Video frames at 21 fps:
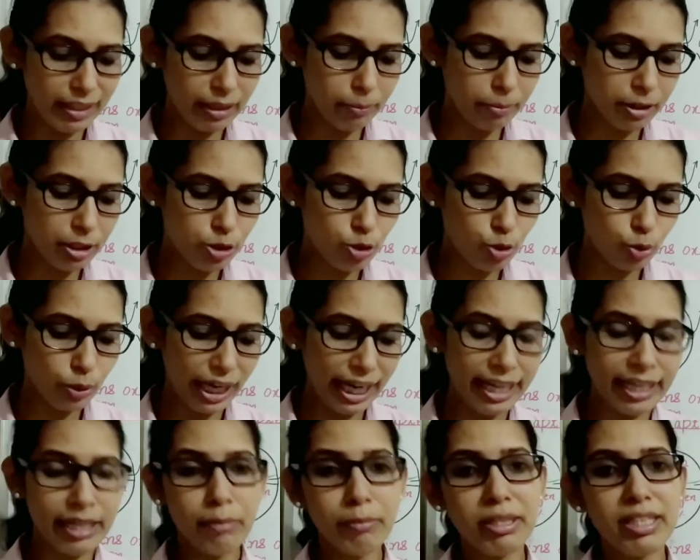available to
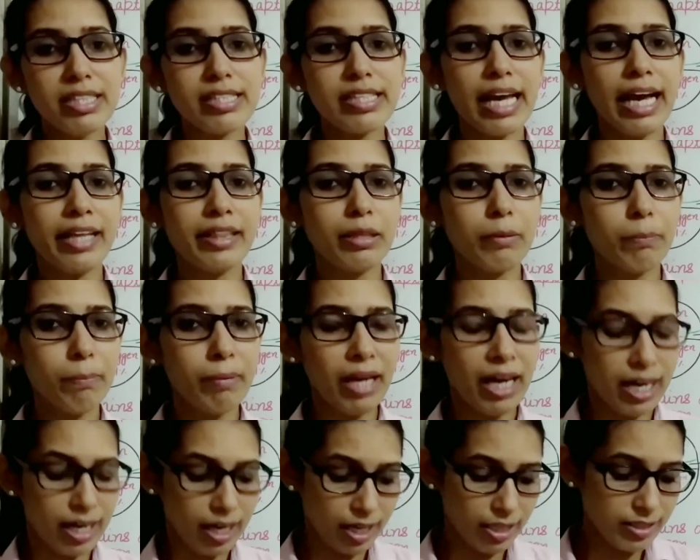animals and the
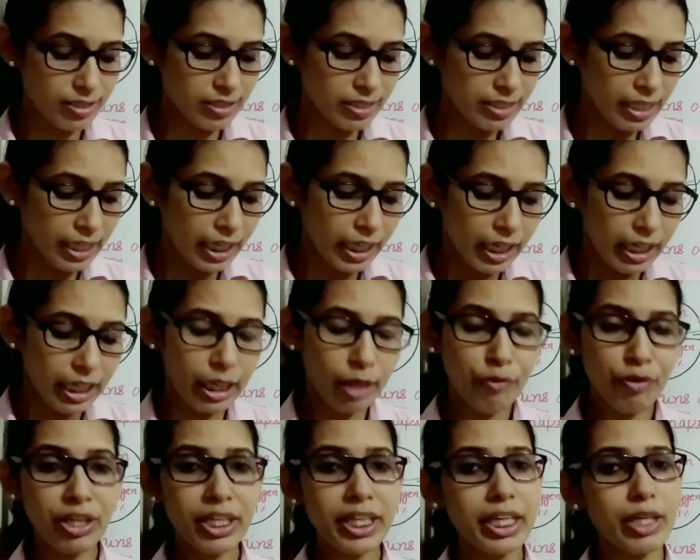plants
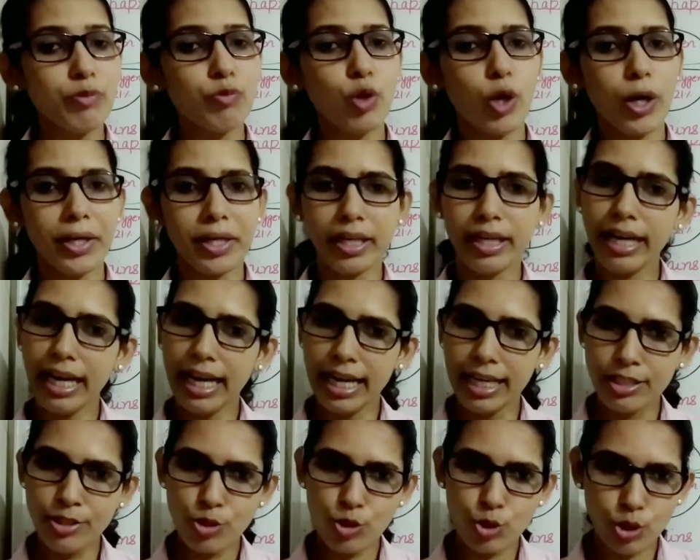living in water
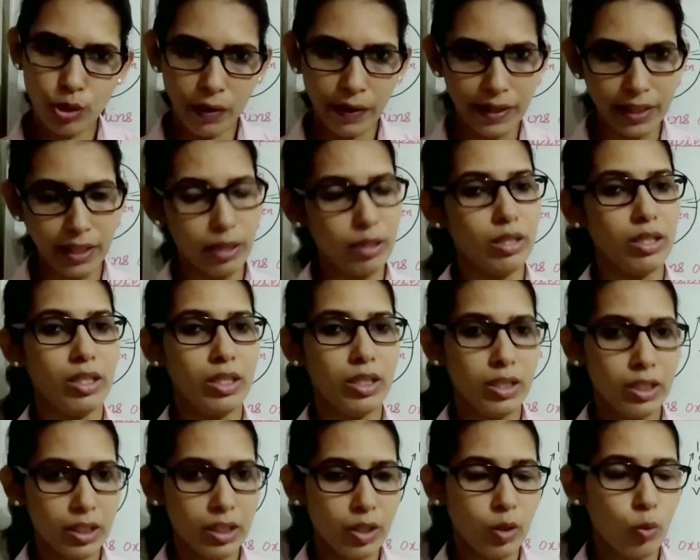and soil?
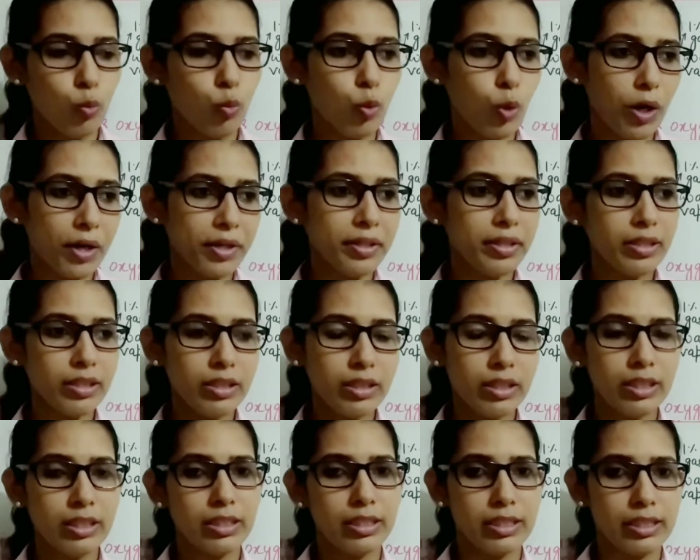
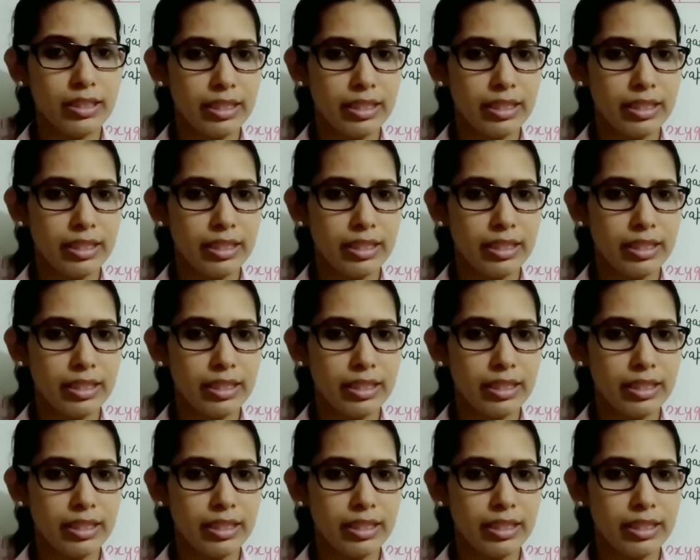The